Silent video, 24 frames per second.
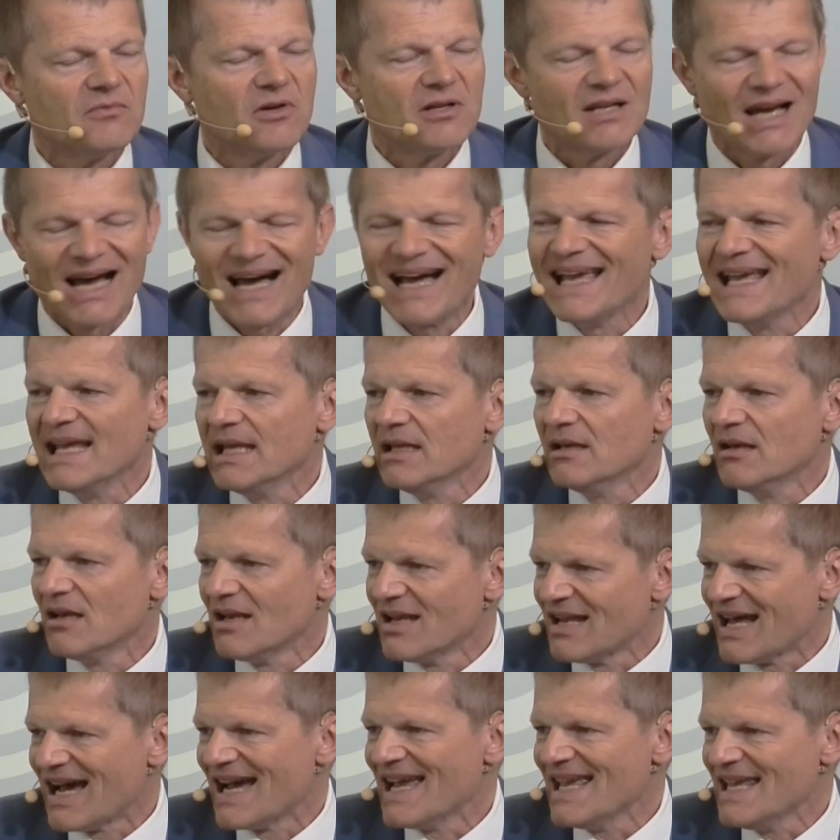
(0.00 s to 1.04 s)
I
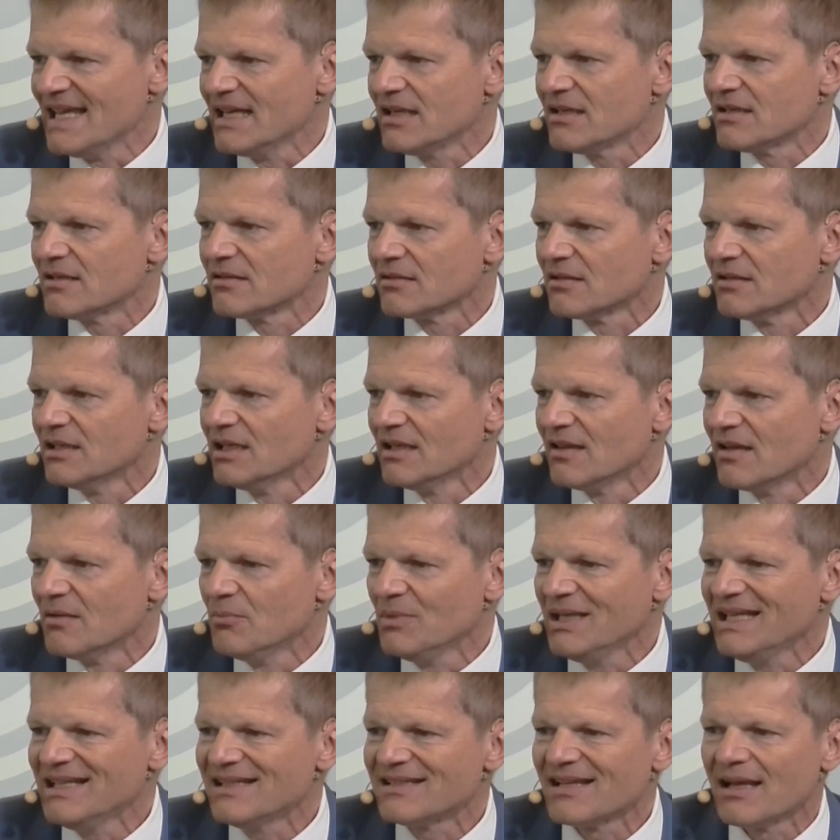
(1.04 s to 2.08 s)
like in the
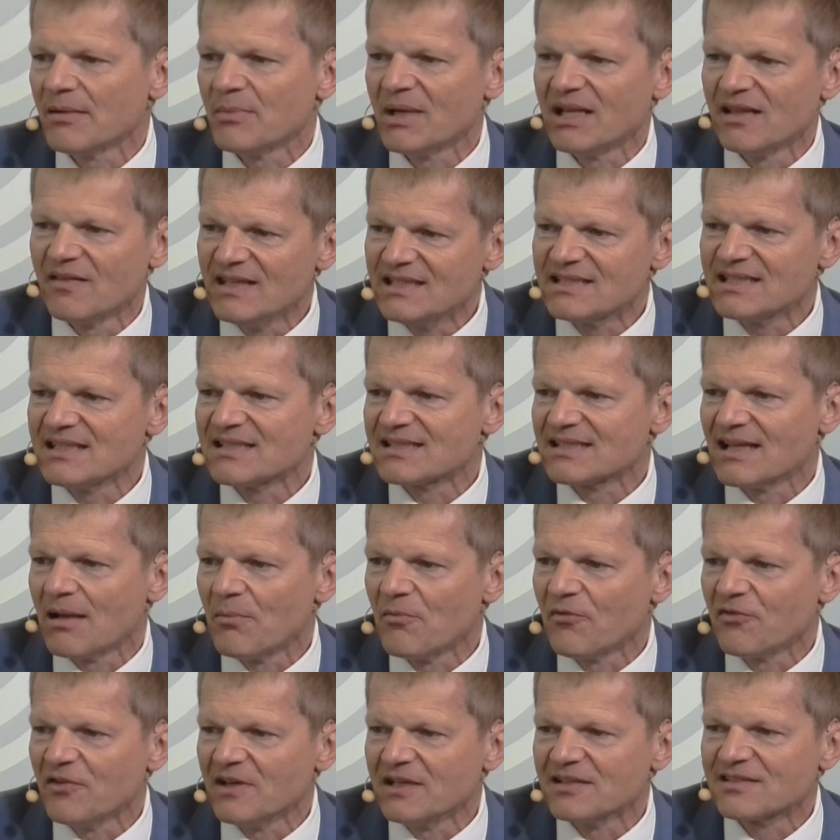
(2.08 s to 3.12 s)
meantime, and this is
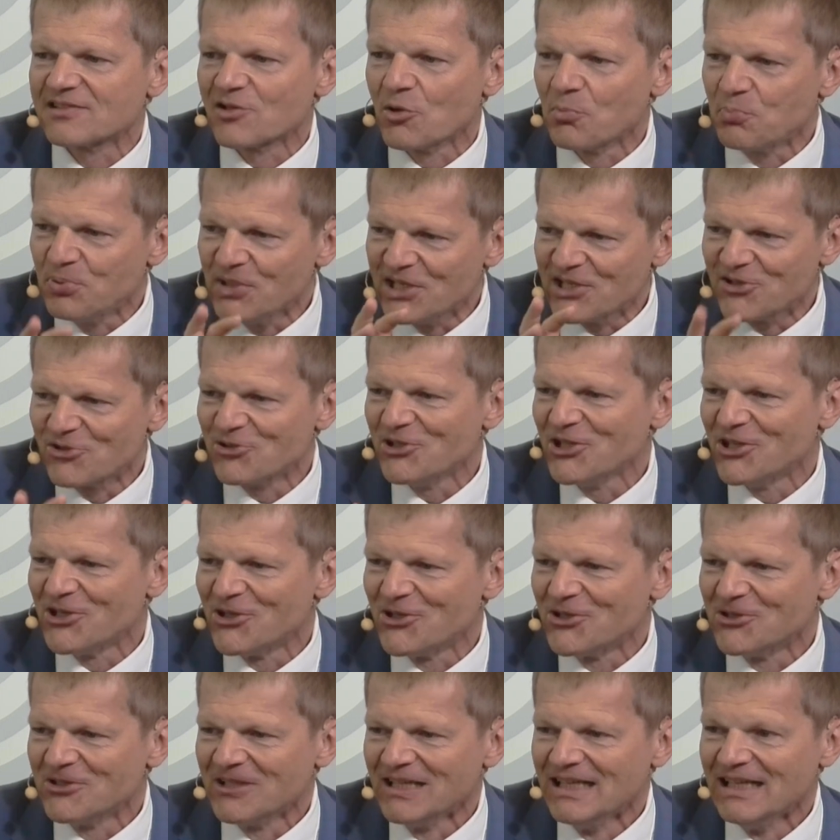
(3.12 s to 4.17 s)
something. So
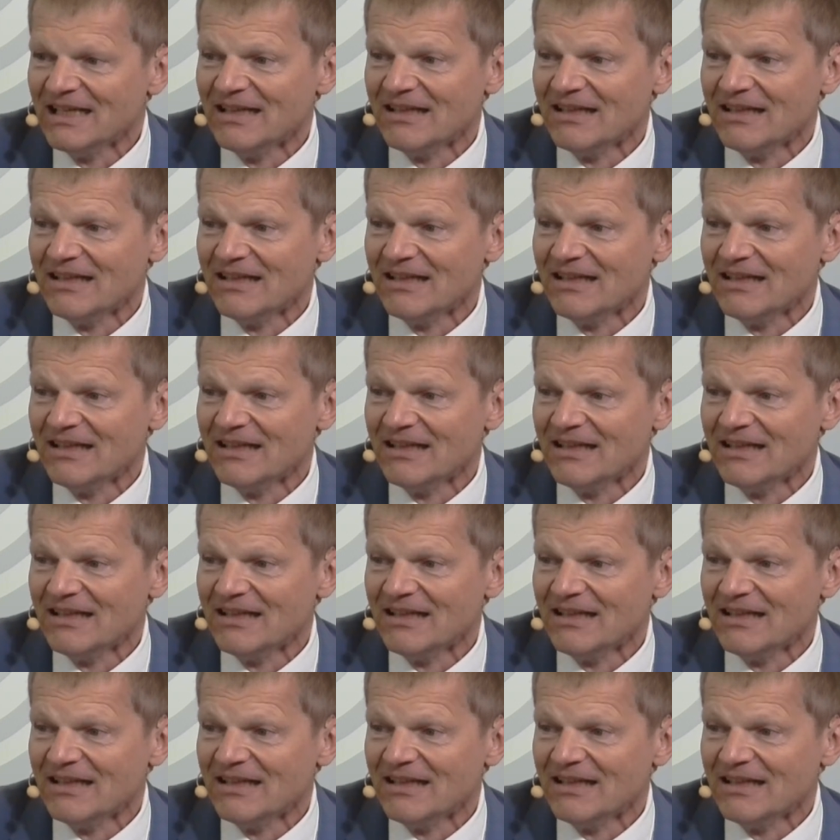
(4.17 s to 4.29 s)
perio,